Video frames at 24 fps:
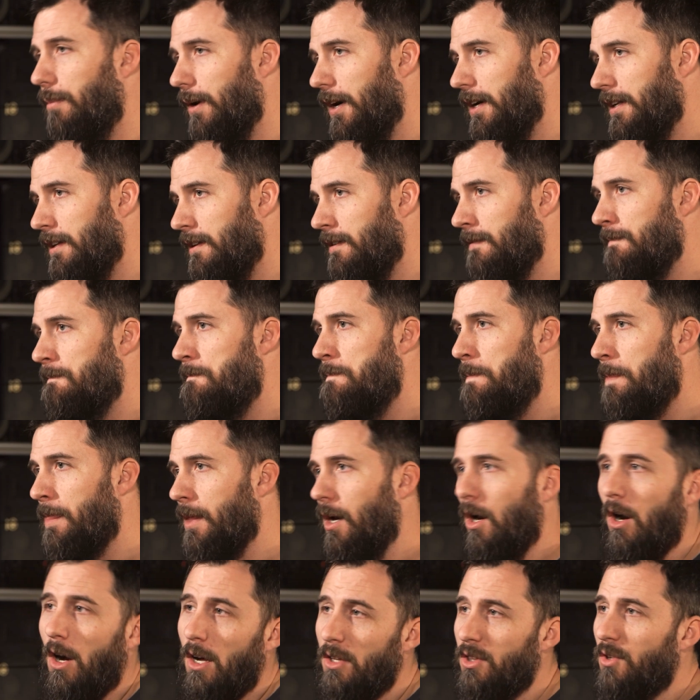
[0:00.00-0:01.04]
button
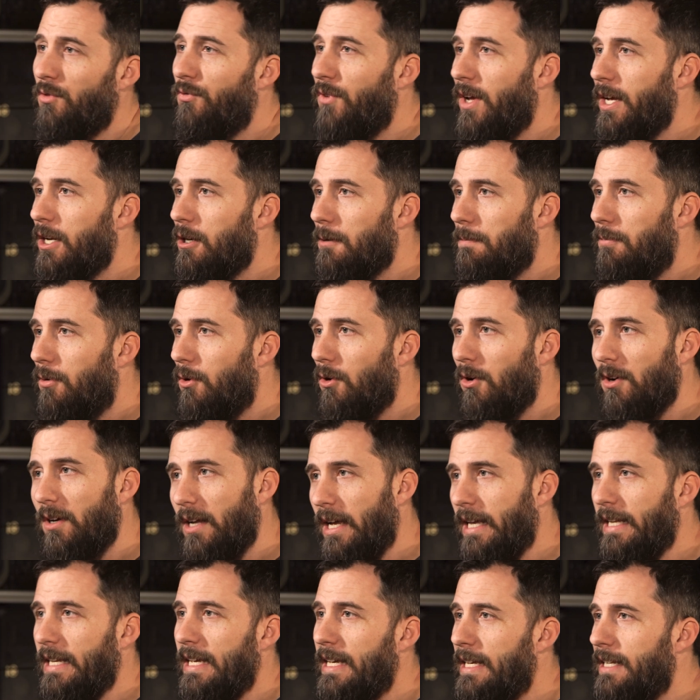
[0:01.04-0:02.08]
on the FaderPort
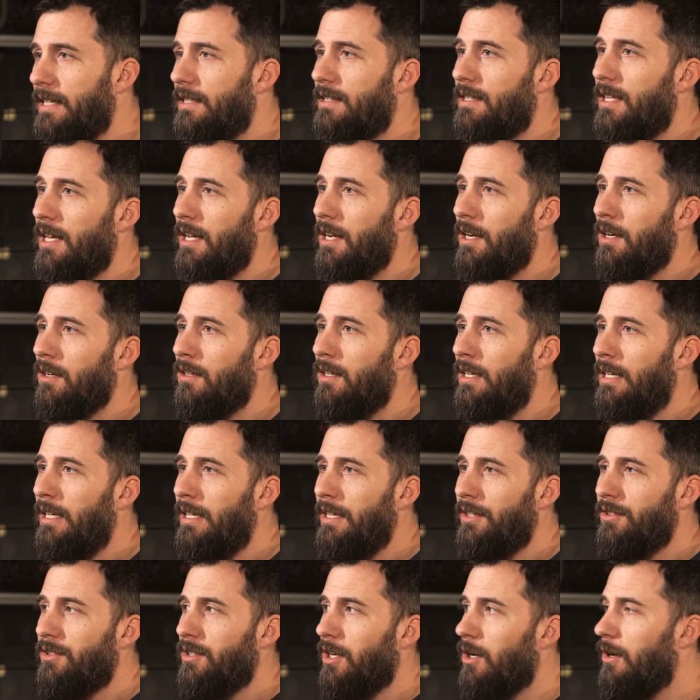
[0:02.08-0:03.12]
and hit it there.
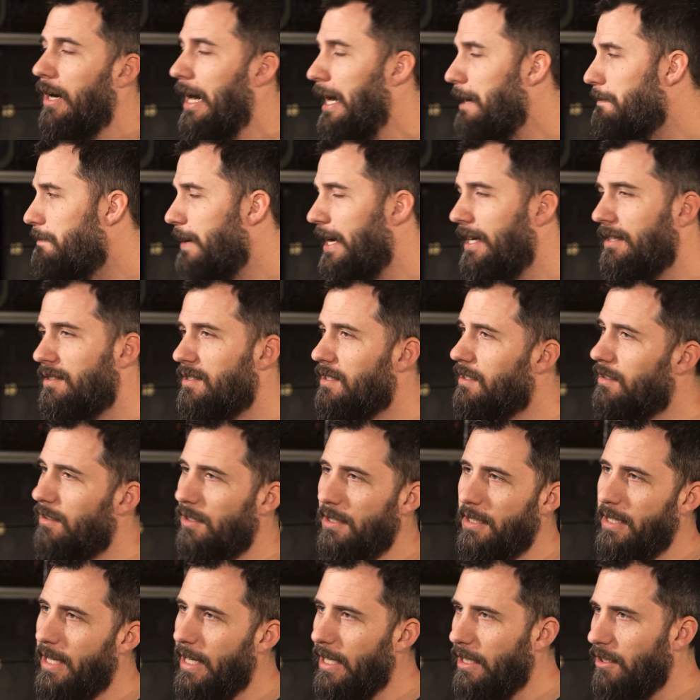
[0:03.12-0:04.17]
So I
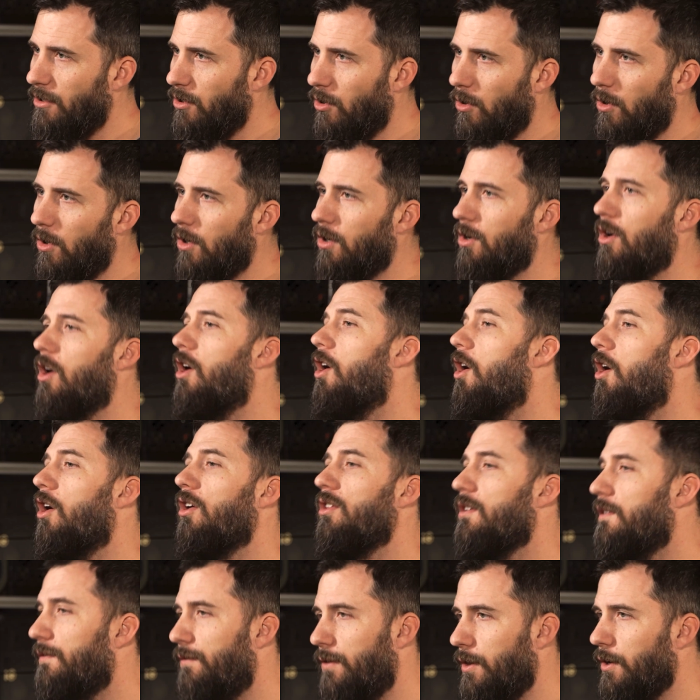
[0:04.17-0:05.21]
basically ignored
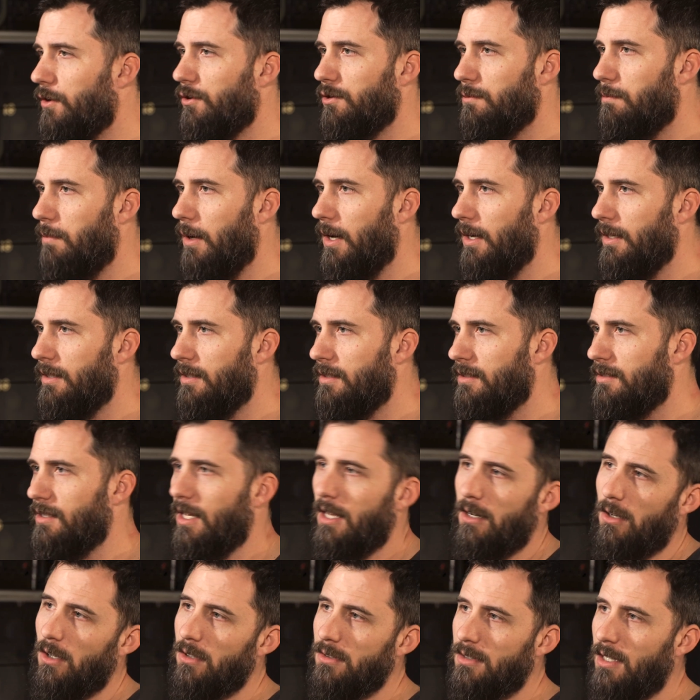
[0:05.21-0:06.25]
all of those buttons
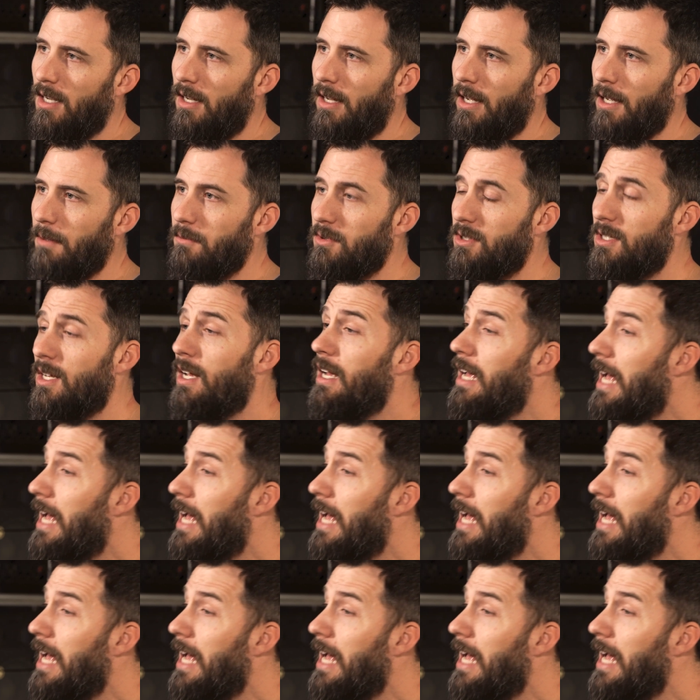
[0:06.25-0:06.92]
at all times.